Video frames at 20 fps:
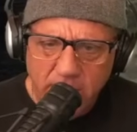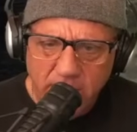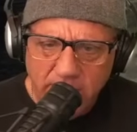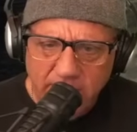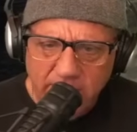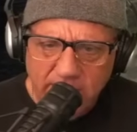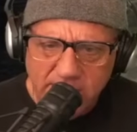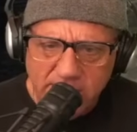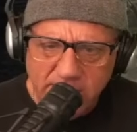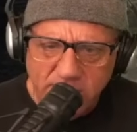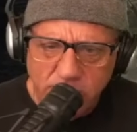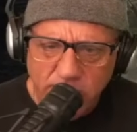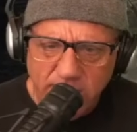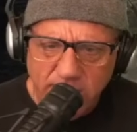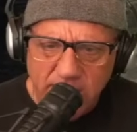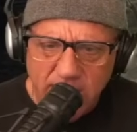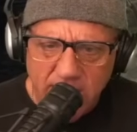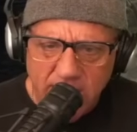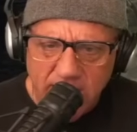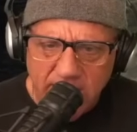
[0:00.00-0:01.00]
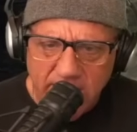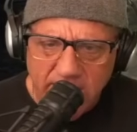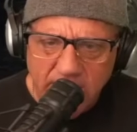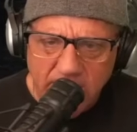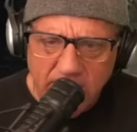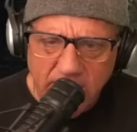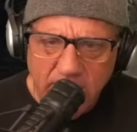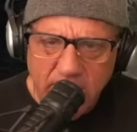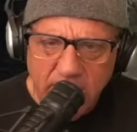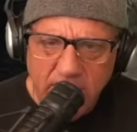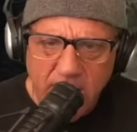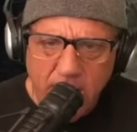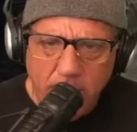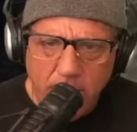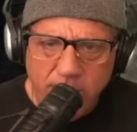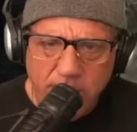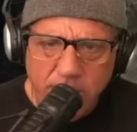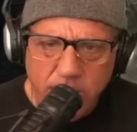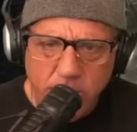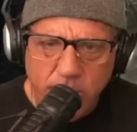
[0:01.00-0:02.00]
It's a straight line. And
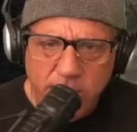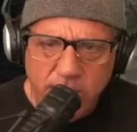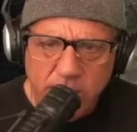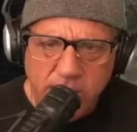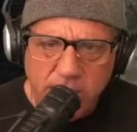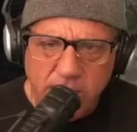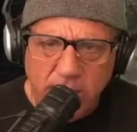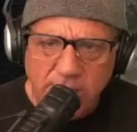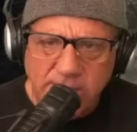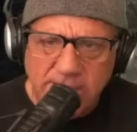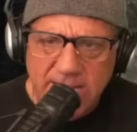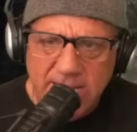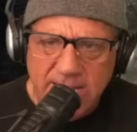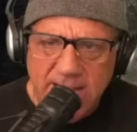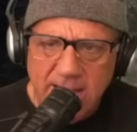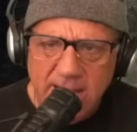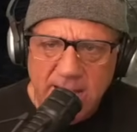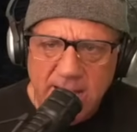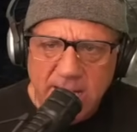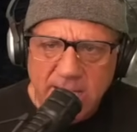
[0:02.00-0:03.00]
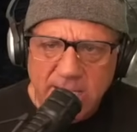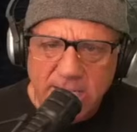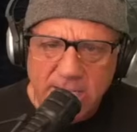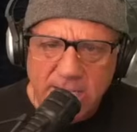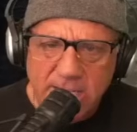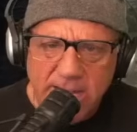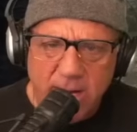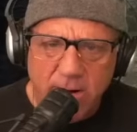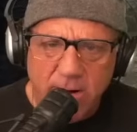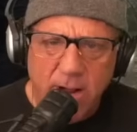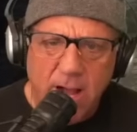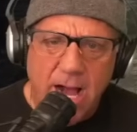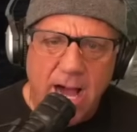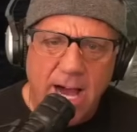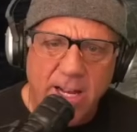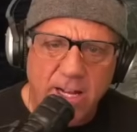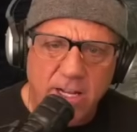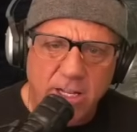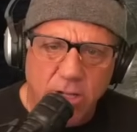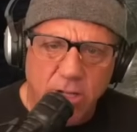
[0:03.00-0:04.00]
when you when you start seeing that here on
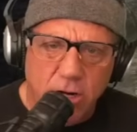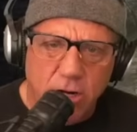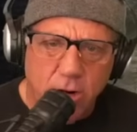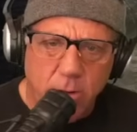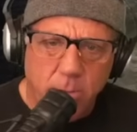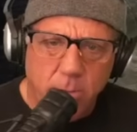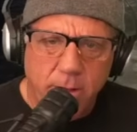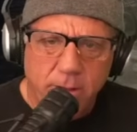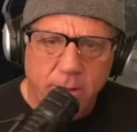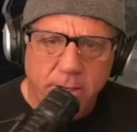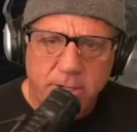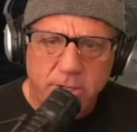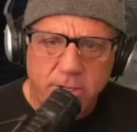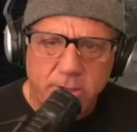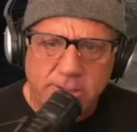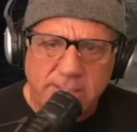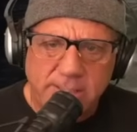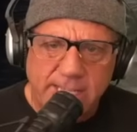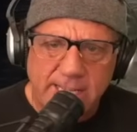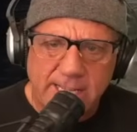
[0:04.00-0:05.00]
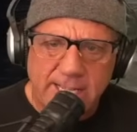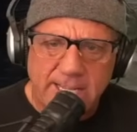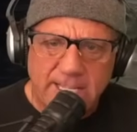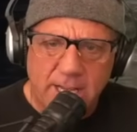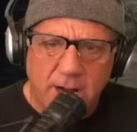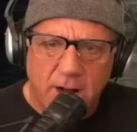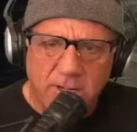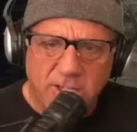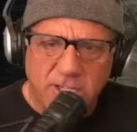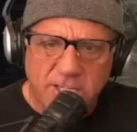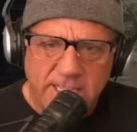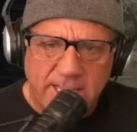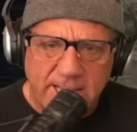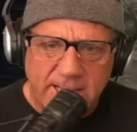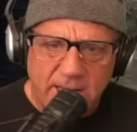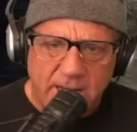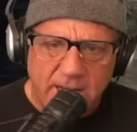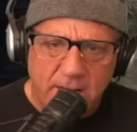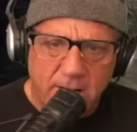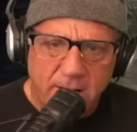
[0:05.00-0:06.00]
a globe, New Zealand to
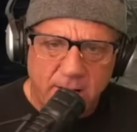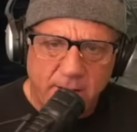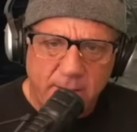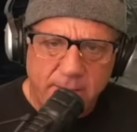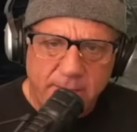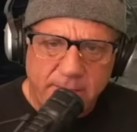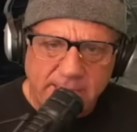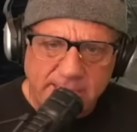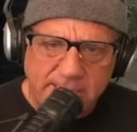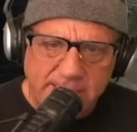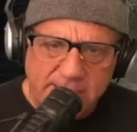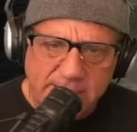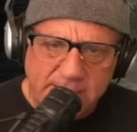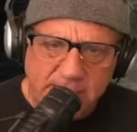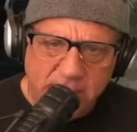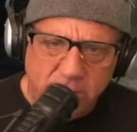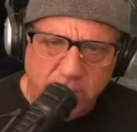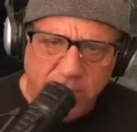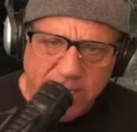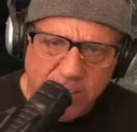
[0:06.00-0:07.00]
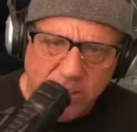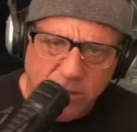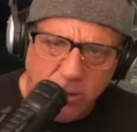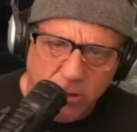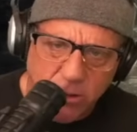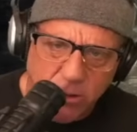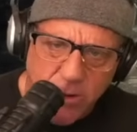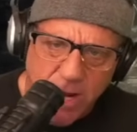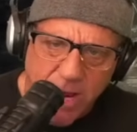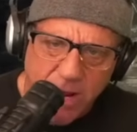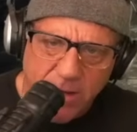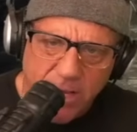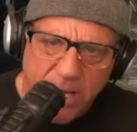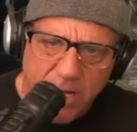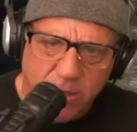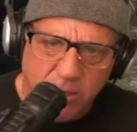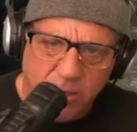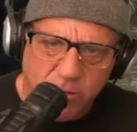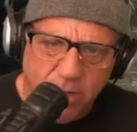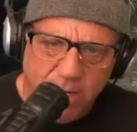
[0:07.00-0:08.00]
Argentina, this is a great circle route. It
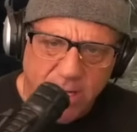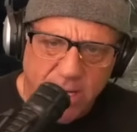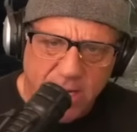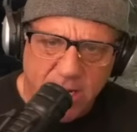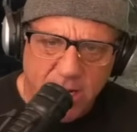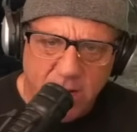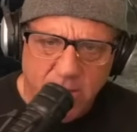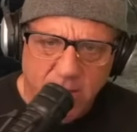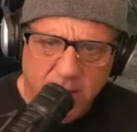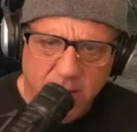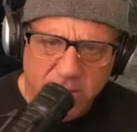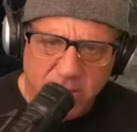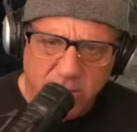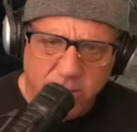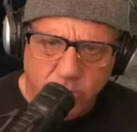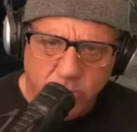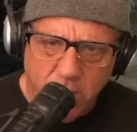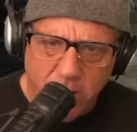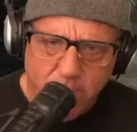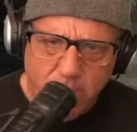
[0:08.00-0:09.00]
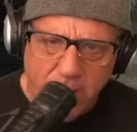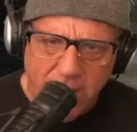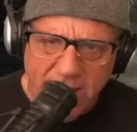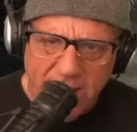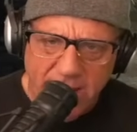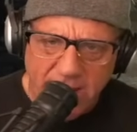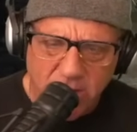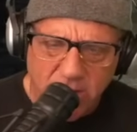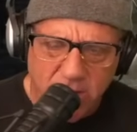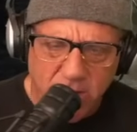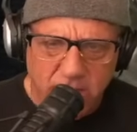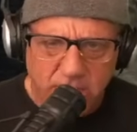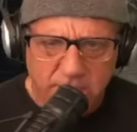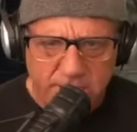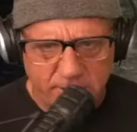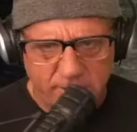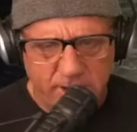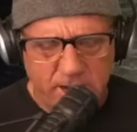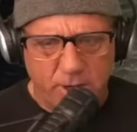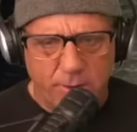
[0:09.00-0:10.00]
goes right here, just right by Antarctica. You're
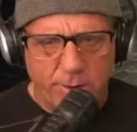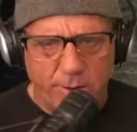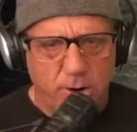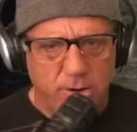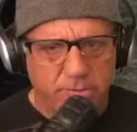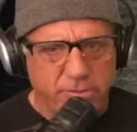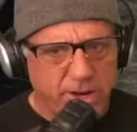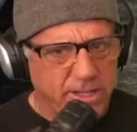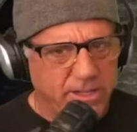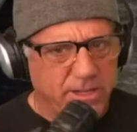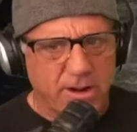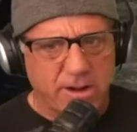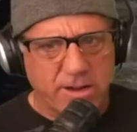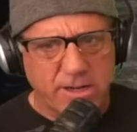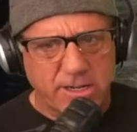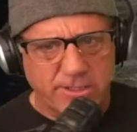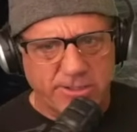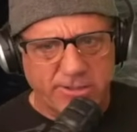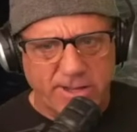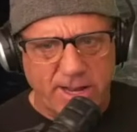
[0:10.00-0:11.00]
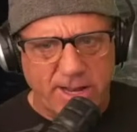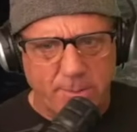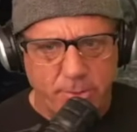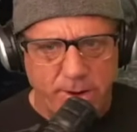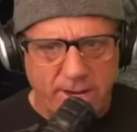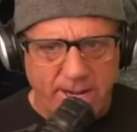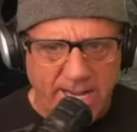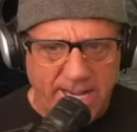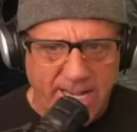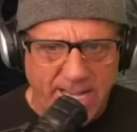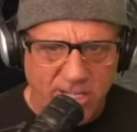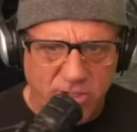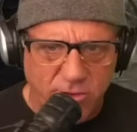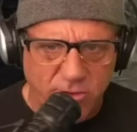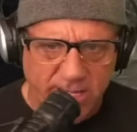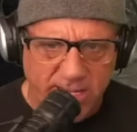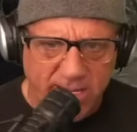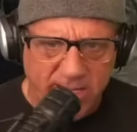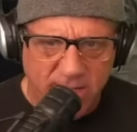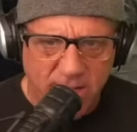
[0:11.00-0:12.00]
not going over Antarctica, so you're not breaking any
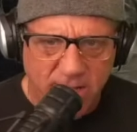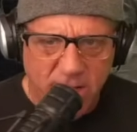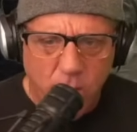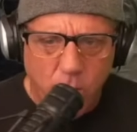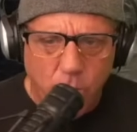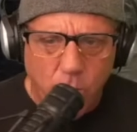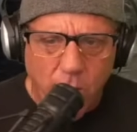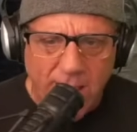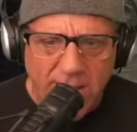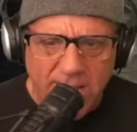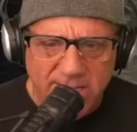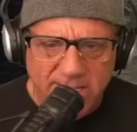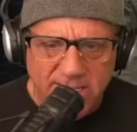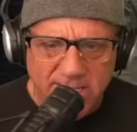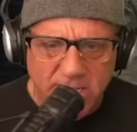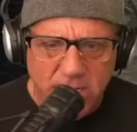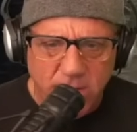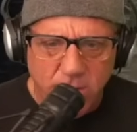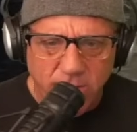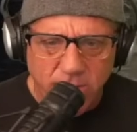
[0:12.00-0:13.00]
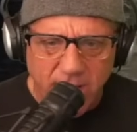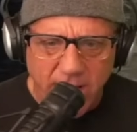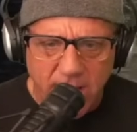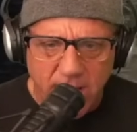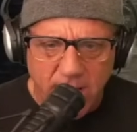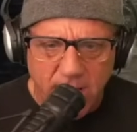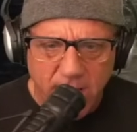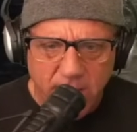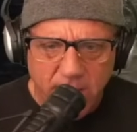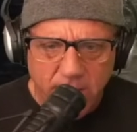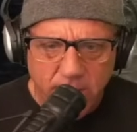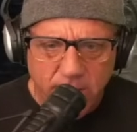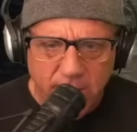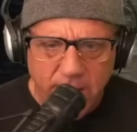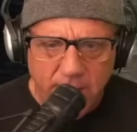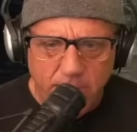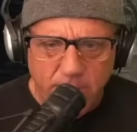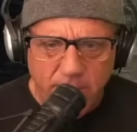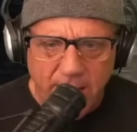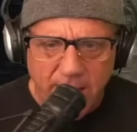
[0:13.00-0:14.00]
treaties. Why doesn't it go there?
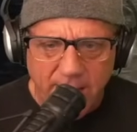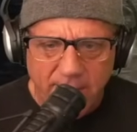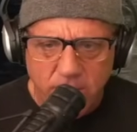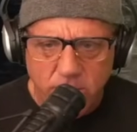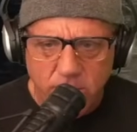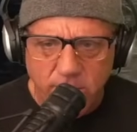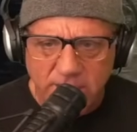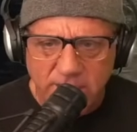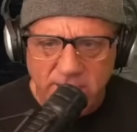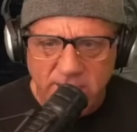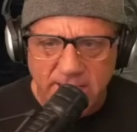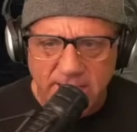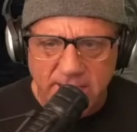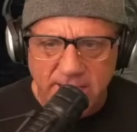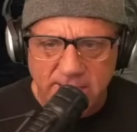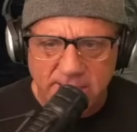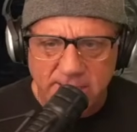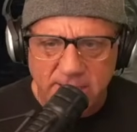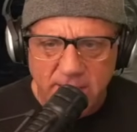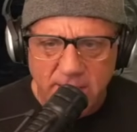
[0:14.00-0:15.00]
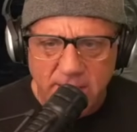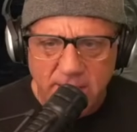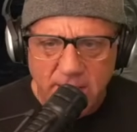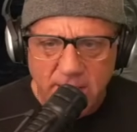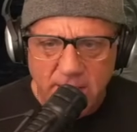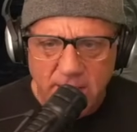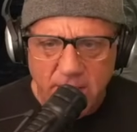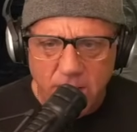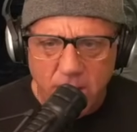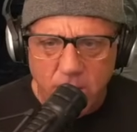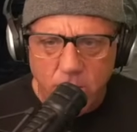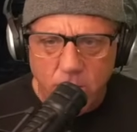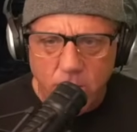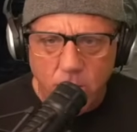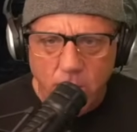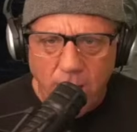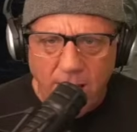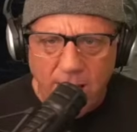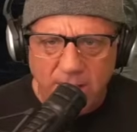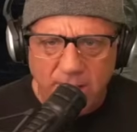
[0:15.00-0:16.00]
Right? And the question is, you know,
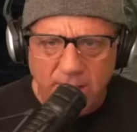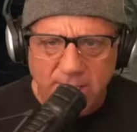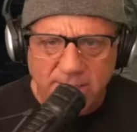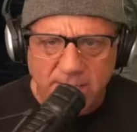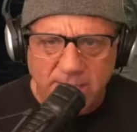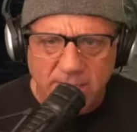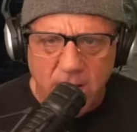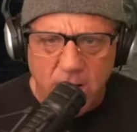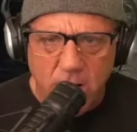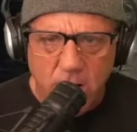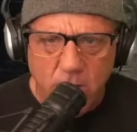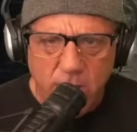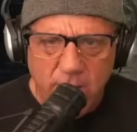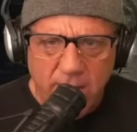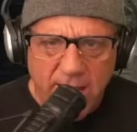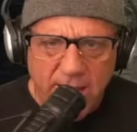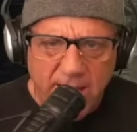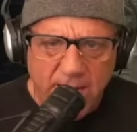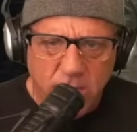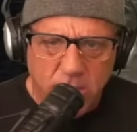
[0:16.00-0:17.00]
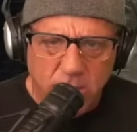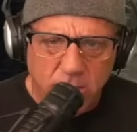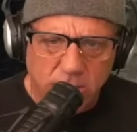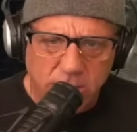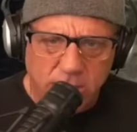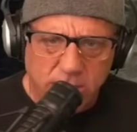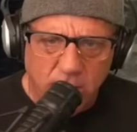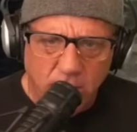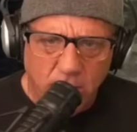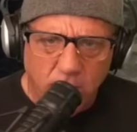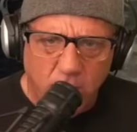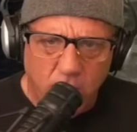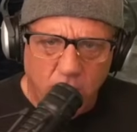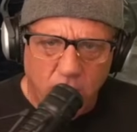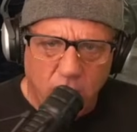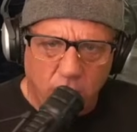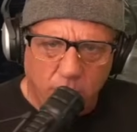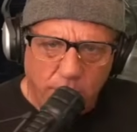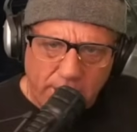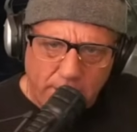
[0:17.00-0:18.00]
how does it go? It goes all
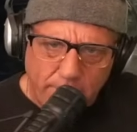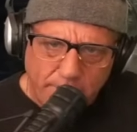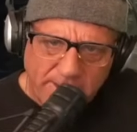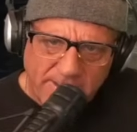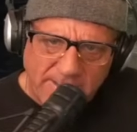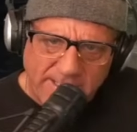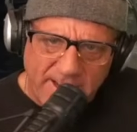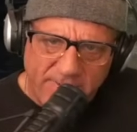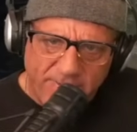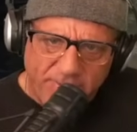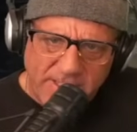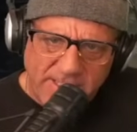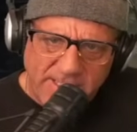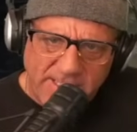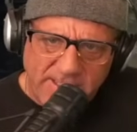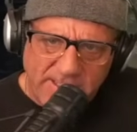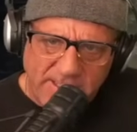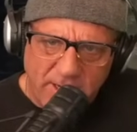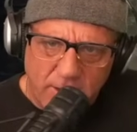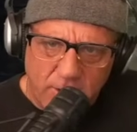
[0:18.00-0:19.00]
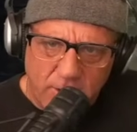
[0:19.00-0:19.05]
the way up to San Francisco.